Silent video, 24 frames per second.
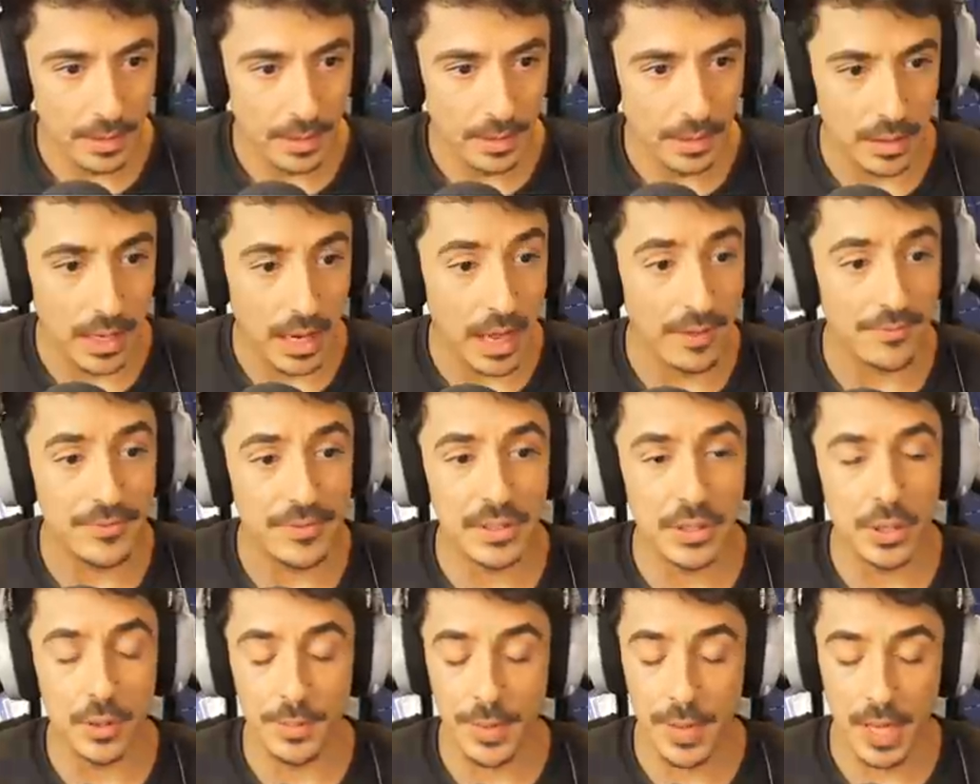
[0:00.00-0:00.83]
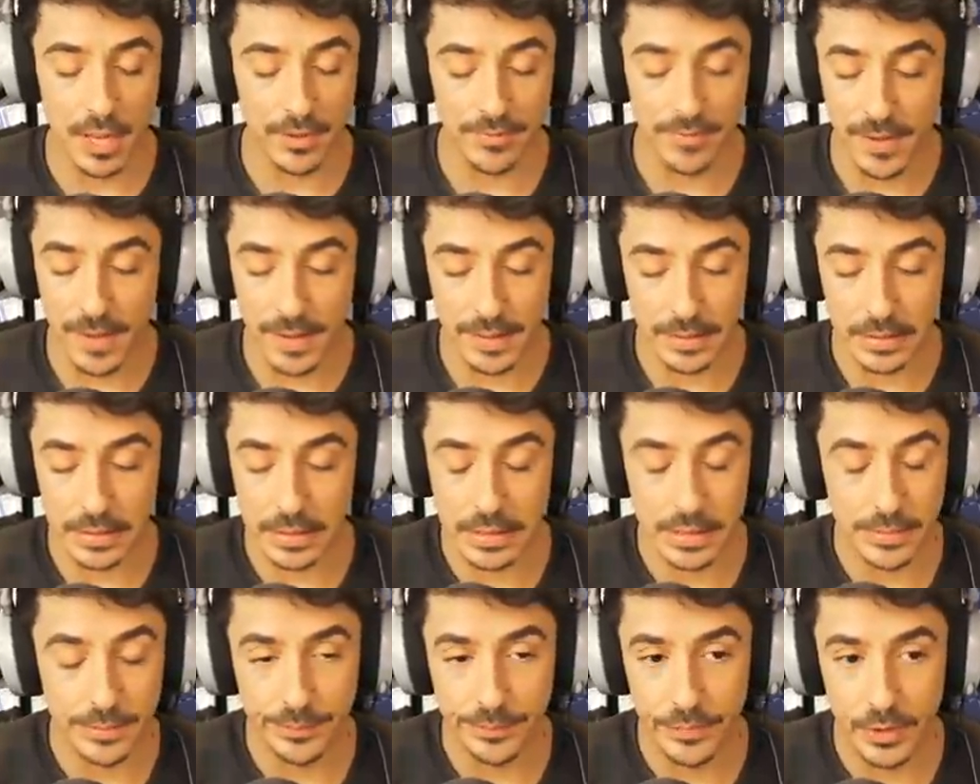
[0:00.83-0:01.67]
life is not
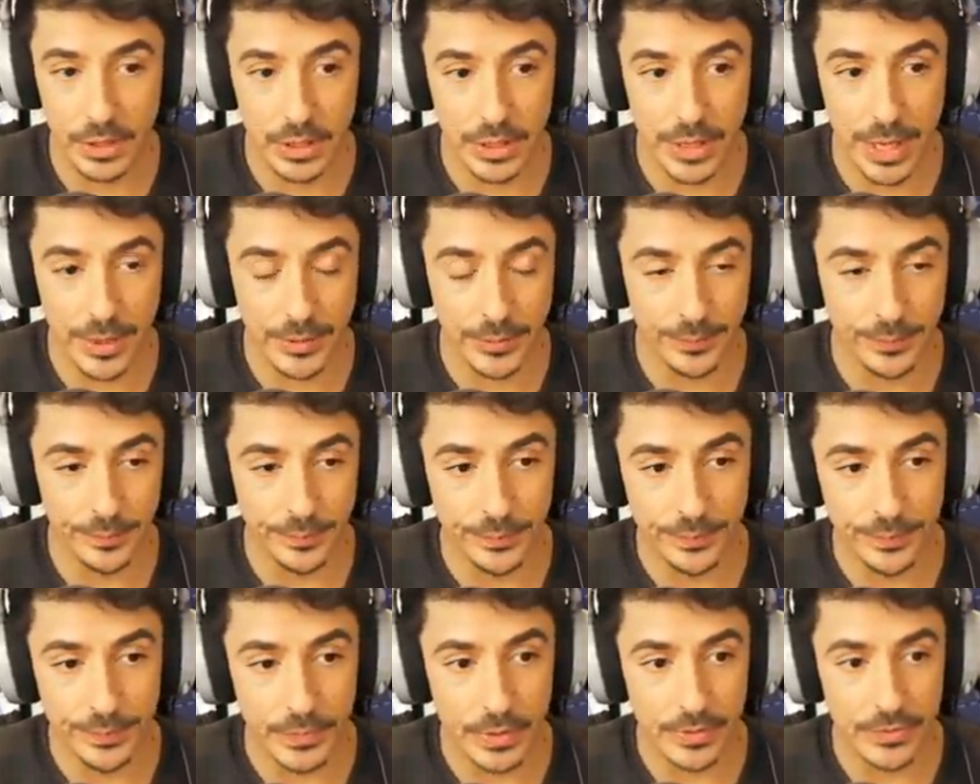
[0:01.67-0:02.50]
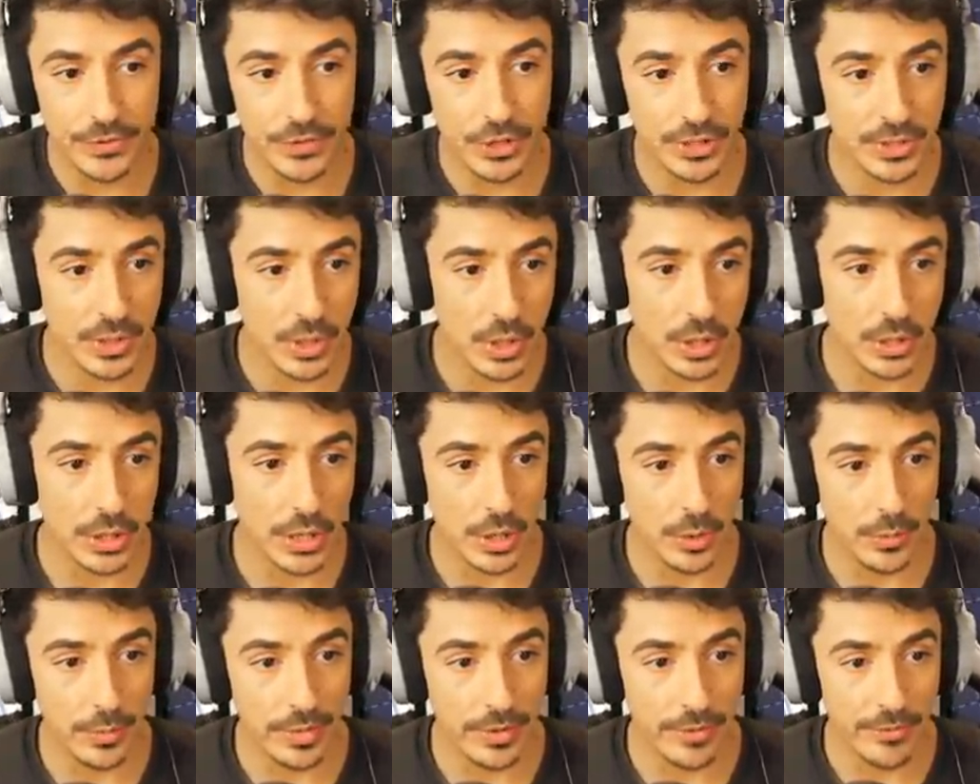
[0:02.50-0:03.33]
perfect, you know? You've just got to
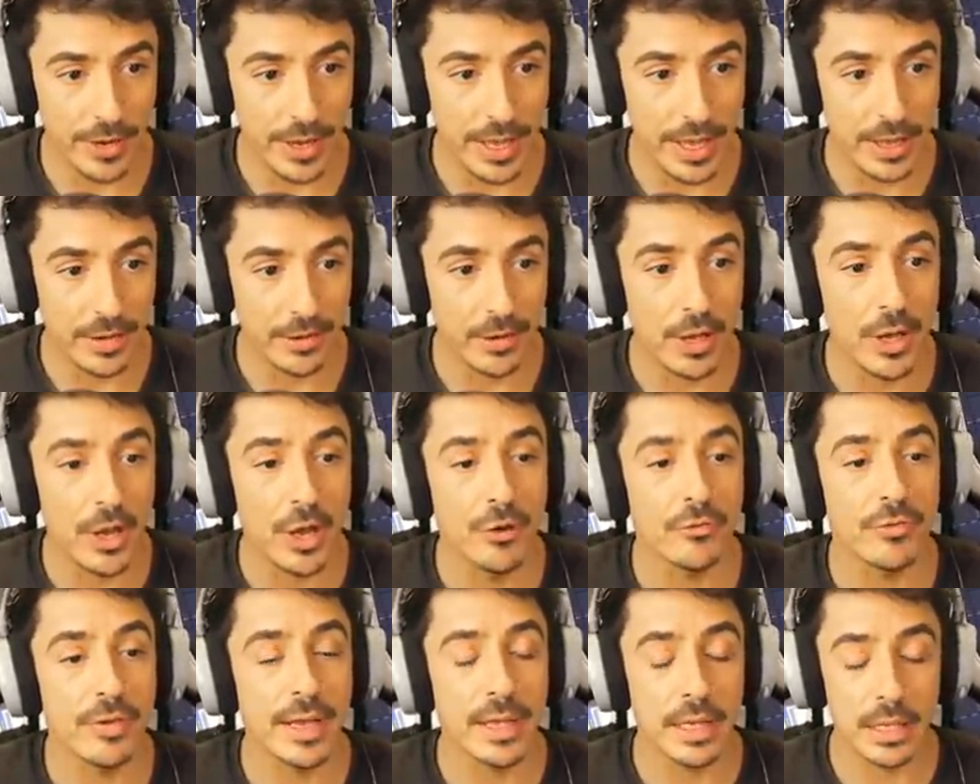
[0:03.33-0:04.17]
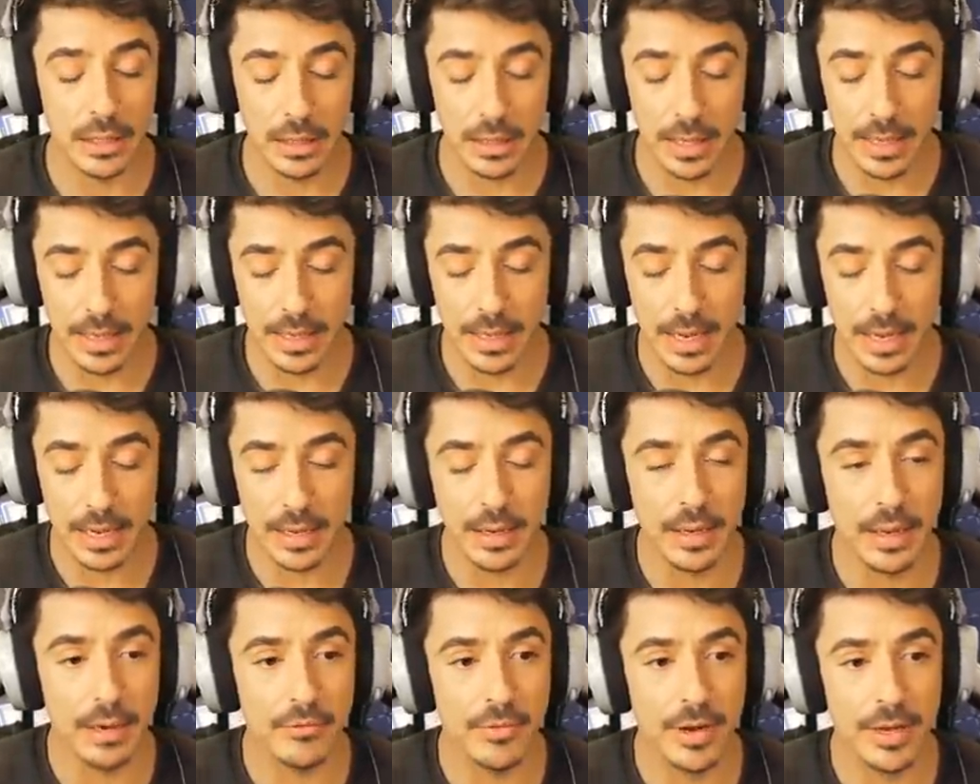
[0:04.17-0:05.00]
go with the irregular
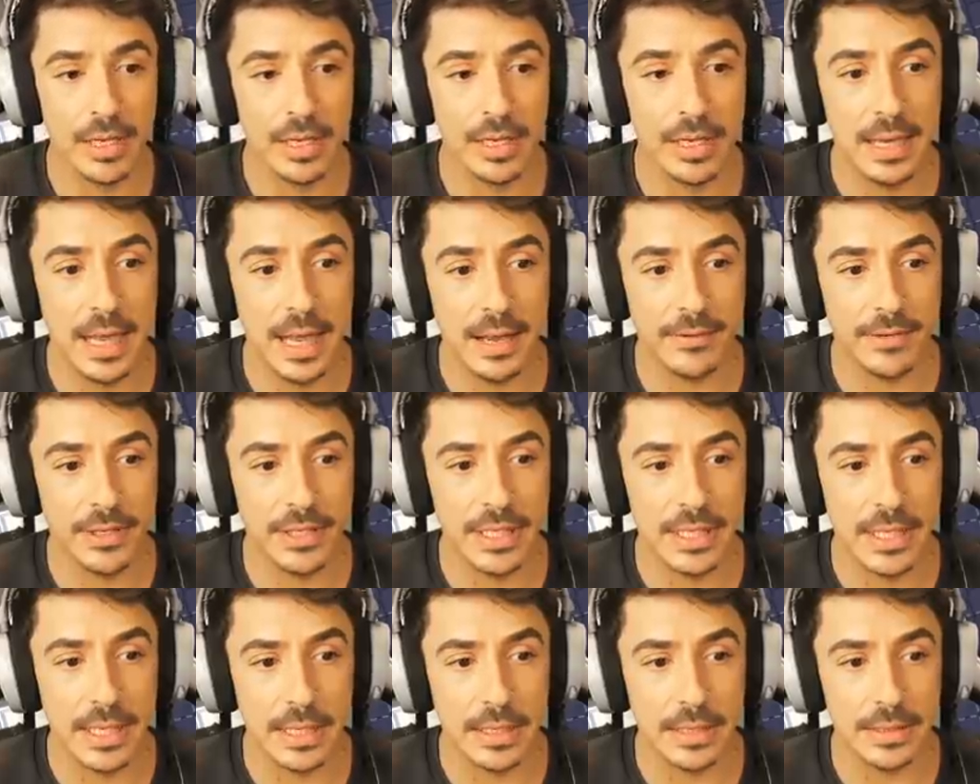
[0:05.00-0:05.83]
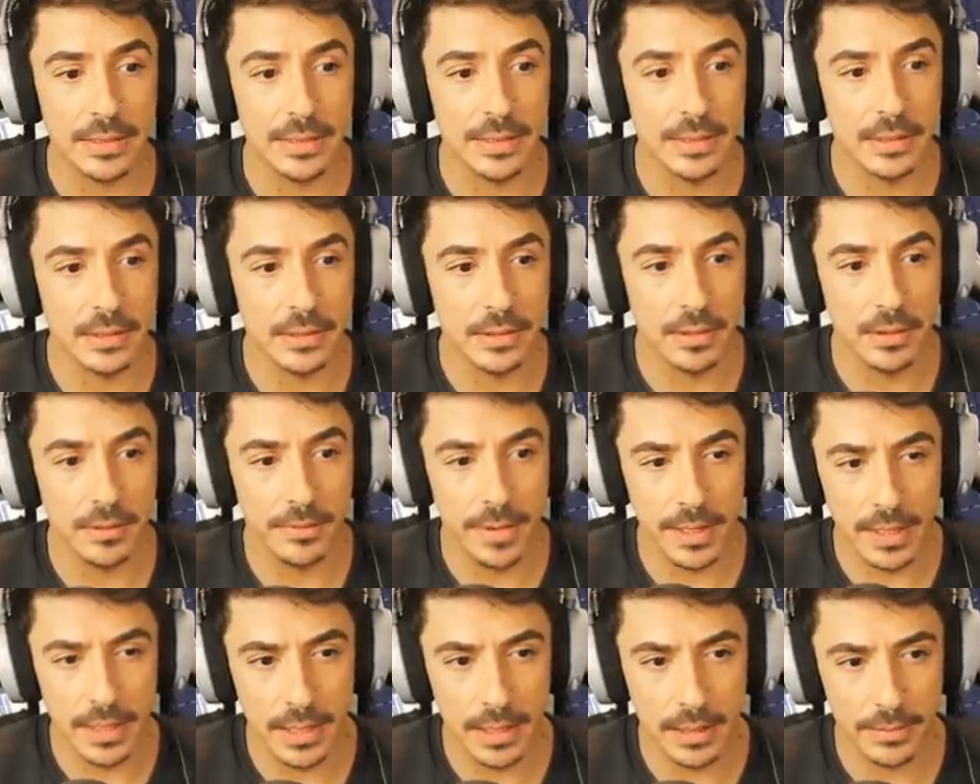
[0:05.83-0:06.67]
irregularities.
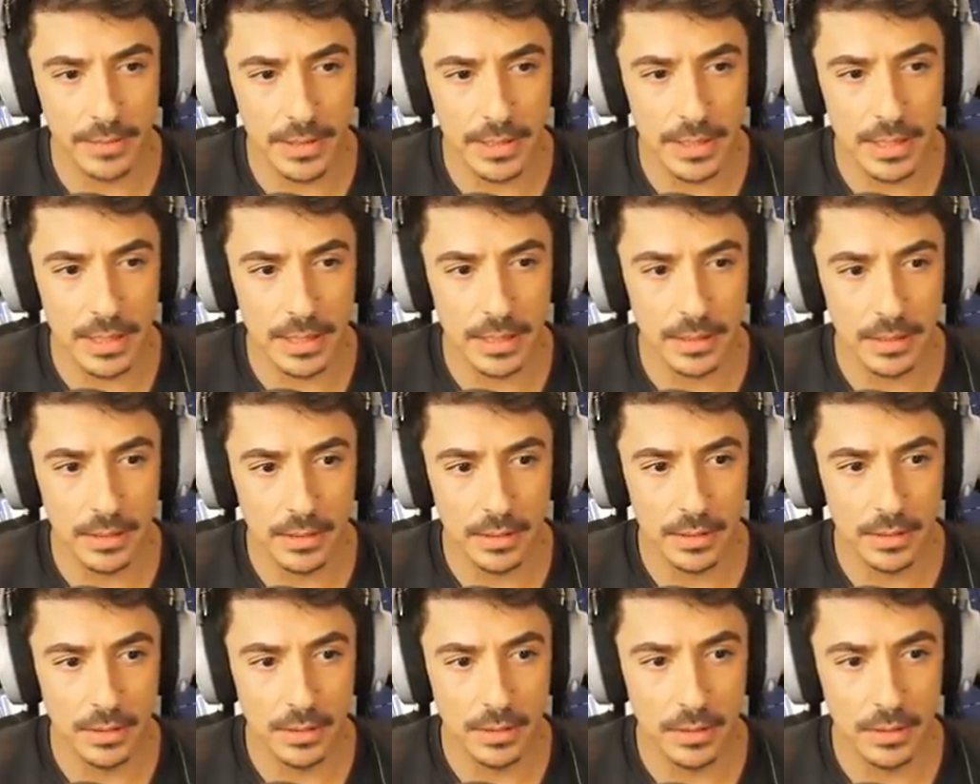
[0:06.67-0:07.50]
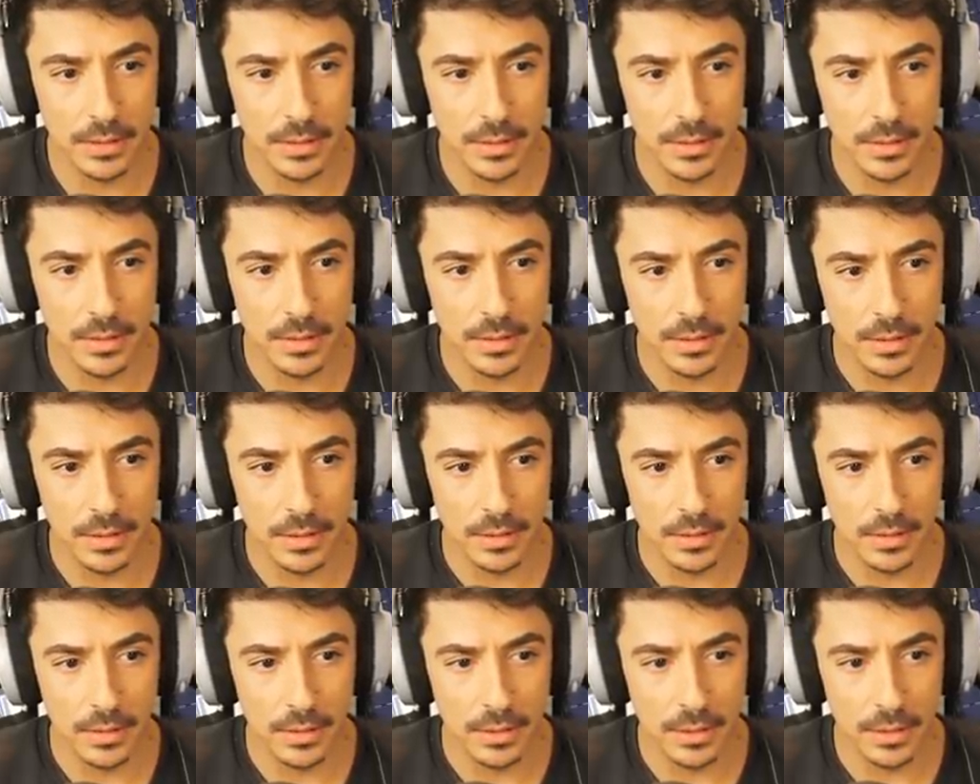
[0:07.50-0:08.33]
Irregularity?
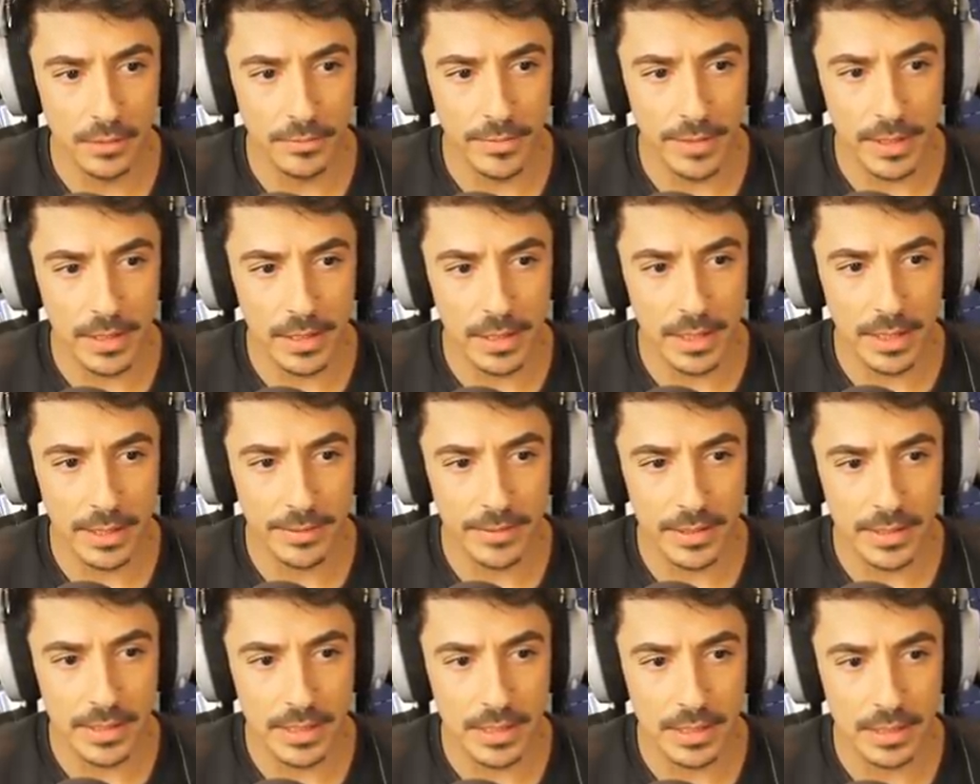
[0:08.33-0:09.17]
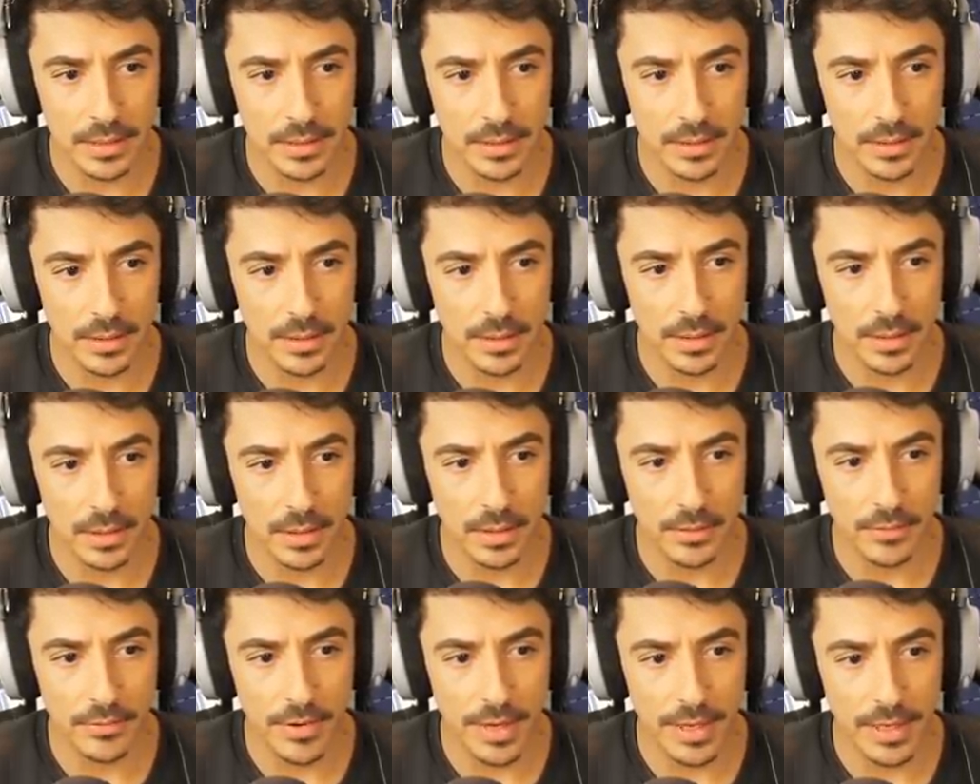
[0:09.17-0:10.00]
Irregularity.
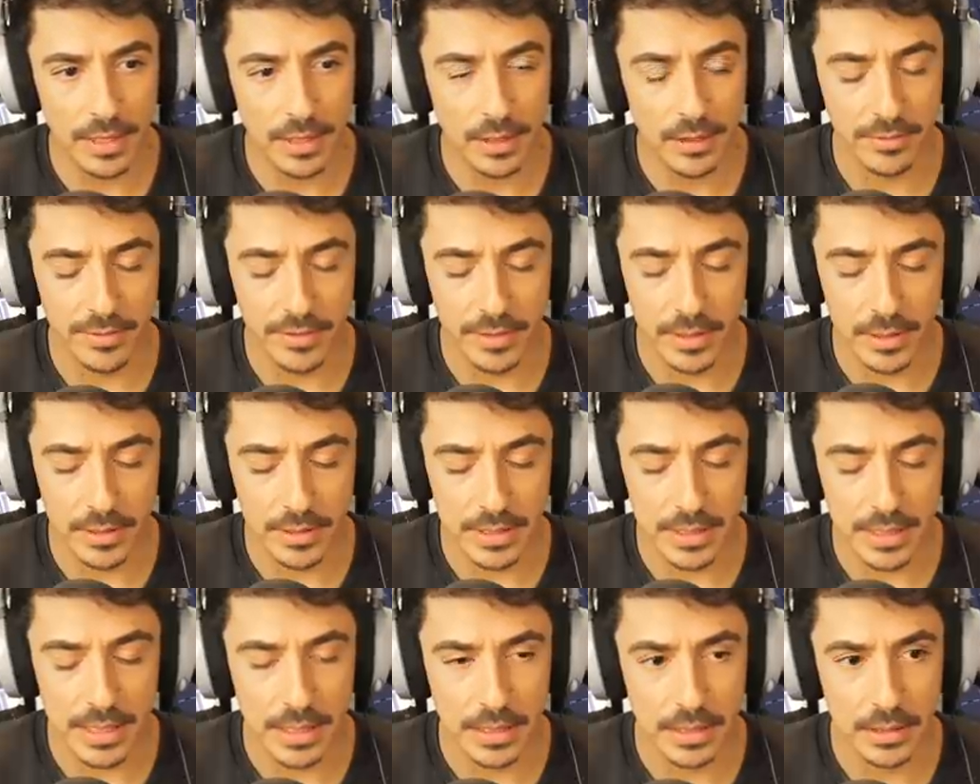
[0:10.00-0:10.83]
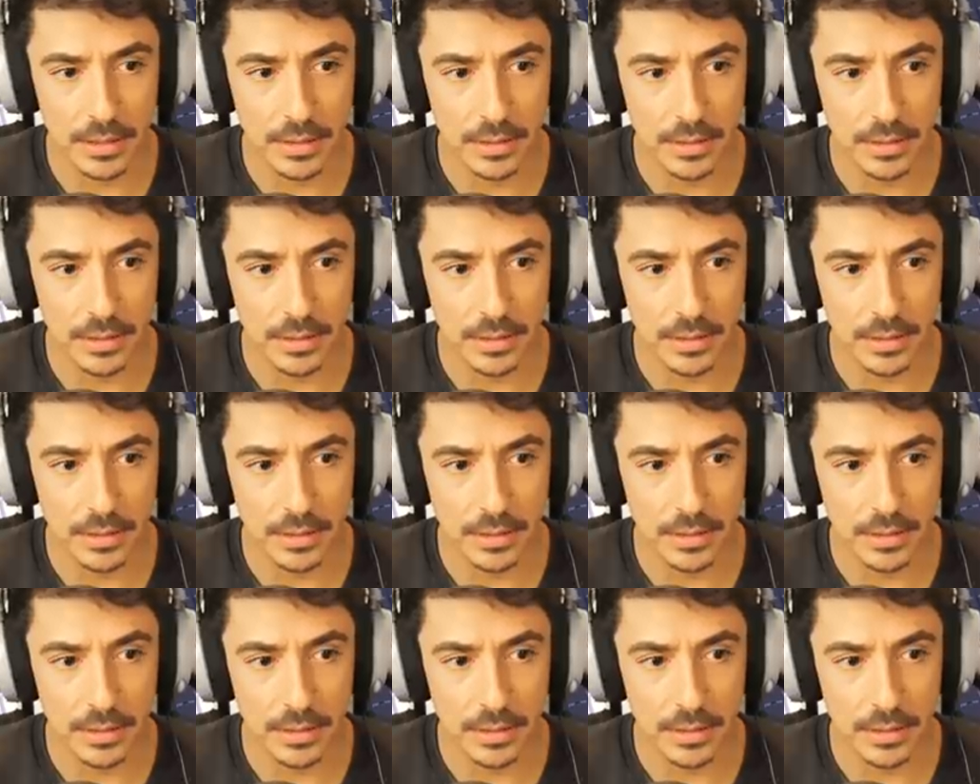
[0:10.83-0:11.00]
Irregularity.